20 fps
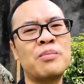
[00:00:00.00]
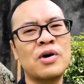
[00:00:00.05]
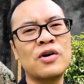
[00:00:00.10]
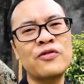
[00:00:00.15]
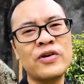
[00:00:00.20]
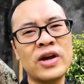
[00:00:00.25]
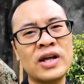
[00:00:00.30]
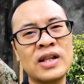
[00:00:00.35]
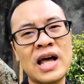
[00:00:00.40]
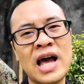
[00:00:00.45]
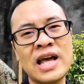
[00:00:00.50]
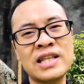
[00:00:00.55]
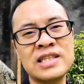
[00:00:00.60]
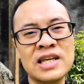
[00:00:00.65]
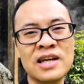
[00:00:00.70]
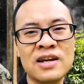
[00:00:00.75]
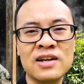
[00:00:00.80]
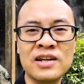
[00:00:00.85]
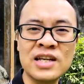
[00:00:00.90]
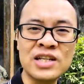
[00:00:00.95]
perfect
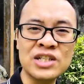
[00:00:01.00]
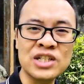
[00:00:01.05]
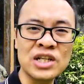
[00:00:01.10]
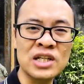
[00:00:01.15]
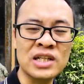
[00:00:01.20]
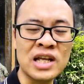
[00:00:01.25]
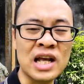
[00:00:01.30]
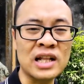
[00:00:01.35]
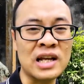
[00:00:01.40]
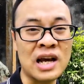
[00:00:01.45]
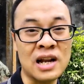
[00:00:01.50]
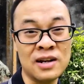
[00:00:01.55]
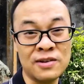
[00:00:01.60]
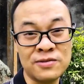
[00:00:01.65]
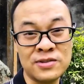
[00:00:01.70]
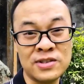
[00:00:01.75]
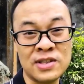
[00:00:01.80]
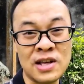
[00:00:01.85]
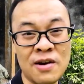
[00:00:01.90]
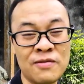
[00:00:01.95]
lighting condition, that kind of
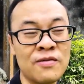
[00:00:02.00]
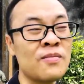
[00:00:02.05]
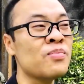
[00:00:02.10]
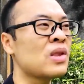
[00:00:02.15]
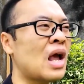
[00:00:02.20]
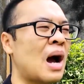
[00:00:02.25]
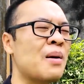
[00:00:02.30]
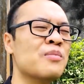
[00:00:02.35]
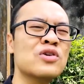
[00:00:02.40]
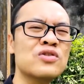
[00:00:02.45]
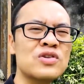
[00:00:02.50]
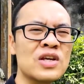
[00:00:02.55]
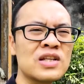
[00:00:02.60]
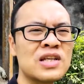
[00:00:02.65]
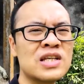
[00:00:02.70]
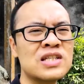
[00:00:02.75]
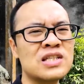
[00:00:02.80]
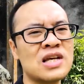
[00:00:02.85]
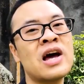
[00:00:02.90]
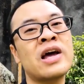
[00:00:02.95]
stuff. I'm using
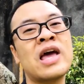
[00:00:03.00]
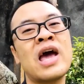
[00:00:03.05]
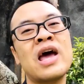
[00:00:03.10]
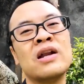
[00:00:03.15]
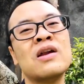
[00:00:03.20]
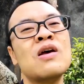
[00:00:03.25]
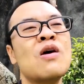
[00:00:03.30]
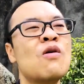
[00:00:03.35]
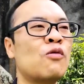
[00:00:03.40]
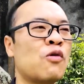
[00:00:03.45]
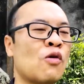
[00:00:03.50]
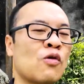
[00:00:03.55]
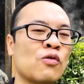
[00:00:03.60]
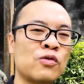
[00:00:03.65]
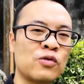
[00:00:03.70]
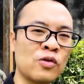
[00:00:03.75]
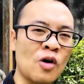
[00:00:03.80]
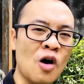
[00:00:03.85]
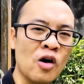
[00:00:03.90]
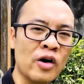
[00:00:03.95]
this again for
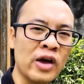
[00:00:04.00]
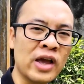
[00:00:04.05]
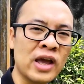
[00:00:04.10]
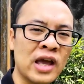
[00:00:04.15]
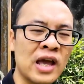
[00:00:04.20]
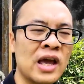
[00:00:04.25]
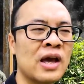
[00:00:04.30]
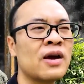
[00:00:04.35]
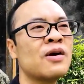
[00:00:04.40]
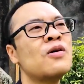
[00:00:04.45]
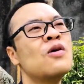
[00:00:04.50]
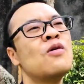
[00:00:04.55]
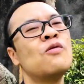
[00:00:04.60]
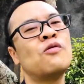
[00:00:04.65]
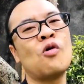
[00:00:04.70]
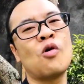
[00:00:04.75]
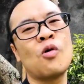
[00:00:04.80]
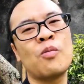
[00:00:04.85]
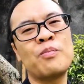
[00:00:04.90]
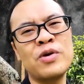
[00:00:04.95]
vlogging,
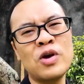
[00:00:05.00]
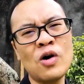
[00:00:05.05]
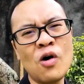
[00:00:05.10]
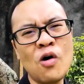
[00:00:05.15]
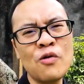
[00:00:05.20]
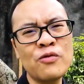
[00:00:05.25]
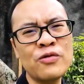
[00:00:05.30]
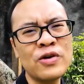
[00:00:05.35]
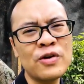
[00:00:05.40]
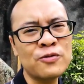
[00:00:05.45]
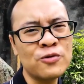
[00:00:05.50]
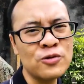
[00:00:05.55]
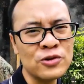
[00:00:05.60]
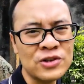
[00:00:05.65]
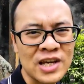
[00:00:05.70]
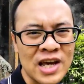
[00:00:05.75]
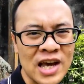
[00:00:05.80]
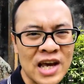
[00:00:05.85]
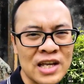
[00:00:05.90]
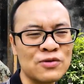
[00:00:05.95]
for POV
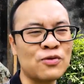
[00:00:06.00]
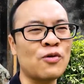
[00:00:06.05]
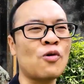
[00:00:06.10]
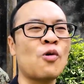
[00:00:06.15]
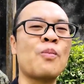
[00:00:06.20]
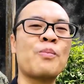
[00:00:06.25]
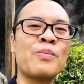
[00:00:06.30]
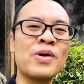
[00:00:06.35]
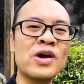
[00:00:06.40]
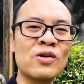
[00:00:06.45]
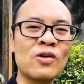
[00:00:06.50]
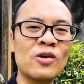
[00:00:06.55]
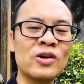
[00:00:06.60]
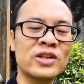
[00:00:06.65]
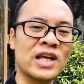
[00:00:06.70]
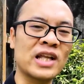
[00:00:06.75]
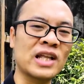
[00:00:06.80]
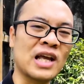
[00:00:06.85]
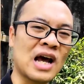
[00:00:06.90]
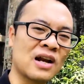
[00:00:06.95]
footage, for B-roll,
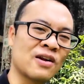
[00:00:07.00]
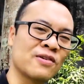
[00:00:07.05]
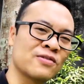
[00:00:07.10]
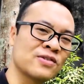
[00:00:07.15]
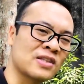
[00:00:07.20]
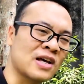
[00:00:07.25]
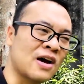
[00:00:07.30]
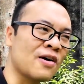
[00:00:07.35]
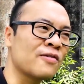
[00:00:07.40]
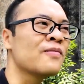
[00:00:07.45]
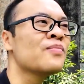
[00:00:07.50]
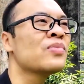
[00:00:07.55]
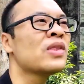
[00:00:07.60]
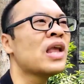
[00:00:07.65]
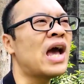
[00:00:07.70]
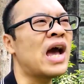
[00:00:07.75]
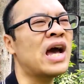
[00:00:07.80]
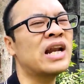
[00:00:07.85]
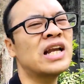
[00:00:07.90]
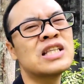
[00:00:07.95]
that kind of
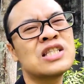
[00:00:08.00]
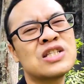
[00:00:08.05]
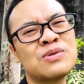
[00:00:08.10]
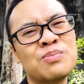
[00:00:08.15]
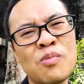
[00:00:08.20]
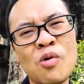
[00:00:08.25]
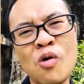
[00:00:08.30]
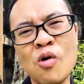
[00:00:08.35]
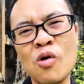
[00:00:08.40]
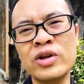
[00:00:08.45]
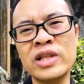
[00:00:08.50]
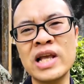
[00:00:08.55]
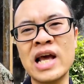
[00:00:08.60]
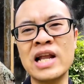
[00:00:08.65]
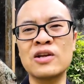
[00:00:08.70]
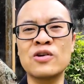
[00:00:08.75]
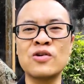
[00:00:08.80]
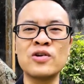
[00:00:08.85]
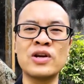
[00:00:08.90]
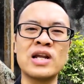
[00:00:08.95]
stuff. And it's more
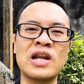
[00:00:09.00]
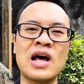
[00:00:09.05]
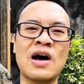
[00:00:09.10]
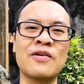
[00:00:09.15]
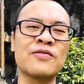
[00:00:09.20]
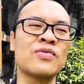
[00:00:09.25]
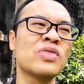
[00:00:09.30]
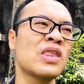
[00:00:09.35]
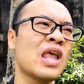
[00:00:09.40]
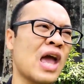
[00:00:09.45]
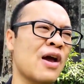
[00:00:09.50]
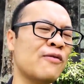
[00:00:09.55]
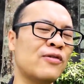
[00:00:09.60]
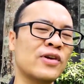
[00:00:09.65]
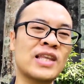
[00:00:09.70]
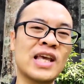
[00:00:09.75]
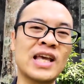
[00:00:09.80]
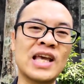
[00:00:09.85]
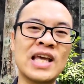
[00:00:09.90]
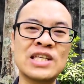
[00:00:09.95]
than good enough.
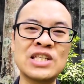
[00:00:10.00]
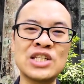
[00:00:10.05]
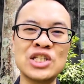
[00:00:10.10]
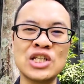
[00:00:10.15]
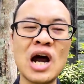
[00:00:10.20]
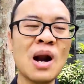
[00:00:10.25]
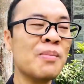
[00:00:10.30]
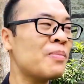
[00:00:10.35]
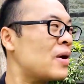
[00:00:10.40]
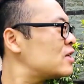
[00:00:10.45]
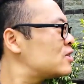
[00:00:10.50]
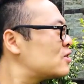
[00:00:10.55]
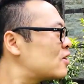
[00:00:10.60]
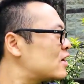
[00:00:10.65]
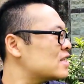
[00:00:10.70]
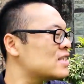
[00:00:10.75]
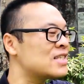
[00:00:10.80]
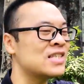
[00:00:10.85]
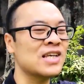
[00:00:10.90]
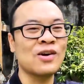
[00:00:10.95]
Everything is sharp, as you
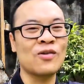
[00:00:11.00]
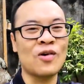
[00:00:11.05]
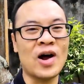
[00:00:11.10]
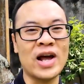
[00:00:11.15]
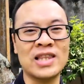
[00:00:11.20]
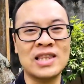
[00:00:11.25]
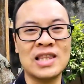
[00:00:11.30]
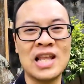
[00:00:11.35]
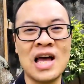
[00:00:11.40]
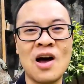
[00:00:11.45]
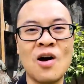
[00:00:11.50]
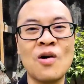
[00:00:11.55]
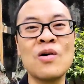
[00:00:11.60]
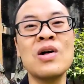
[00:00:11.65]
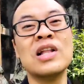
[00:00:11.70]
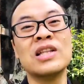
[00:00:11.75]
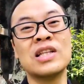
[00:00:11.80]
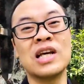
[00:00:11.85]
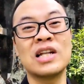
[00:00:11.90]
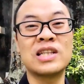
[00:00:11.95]
can see right now.
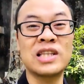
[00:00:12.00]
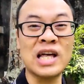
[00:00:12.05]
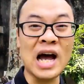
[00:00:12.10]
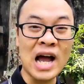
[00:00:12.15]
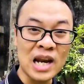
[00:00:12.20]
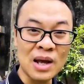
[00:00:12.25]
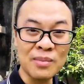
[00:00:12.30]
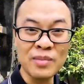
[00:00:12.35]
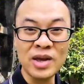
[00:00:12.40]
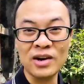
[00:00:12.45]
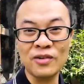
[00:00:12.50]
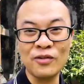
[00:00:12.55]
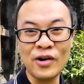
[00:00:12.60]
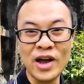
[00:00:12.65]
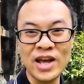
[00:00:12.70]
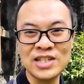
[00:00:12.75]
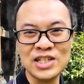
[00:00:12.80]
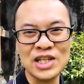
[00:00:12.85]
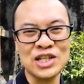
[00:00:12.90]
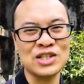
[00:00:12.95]
The dynamic
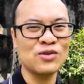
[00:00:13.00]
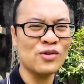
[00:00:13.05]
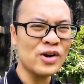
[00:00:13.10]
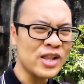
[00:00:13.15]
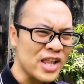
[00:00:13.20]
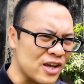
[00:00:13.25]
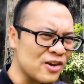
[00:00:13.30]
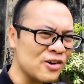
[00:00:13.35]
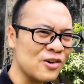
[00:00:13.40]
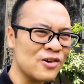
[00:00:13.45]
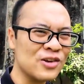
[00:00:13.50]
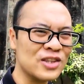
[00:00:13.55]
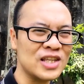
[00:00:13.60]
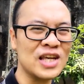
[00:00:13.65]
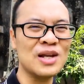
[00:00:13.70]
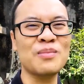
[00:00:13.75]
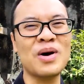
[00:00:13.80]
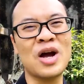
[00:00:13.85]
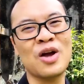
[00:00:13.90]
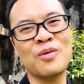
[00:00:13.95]
range is really good
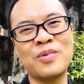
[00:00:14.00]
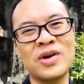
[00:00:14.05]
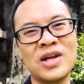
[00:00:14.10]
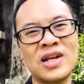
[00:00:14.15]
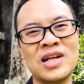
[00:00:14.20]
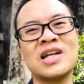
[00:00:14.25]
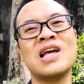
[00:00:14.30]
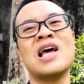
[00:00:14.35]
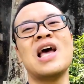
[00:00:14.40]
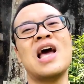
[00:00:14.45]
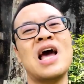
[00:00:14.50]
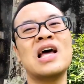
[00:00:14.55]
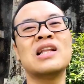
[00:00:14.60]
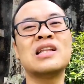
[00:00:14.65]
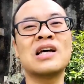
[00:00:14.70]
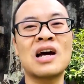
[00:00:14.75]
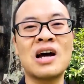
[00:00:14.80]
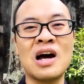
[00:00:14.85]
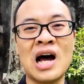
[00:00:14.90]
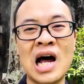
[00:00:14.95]
in my opinion,
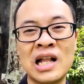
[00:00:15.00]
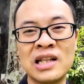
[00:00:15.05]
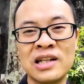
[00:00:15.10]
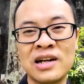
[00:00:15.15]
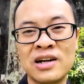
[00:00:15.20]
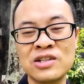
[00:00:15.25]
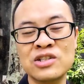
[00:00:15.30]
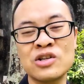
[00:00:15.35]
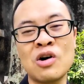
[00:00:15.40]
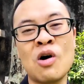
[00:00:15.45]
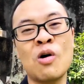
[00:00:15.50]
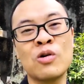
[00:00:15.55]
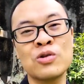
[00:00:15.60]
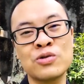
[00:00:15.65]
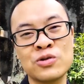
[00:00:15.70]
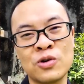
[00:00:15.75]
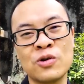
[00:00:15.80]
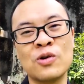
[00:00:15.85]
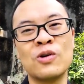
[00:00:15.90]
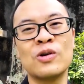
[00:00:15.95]
and the colors
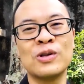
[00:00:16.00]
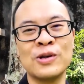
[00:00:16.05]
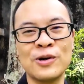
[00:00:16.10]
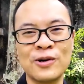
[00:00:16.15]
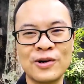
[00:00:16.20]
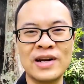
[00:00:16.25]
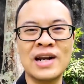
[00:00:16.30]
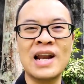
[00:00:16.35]
also look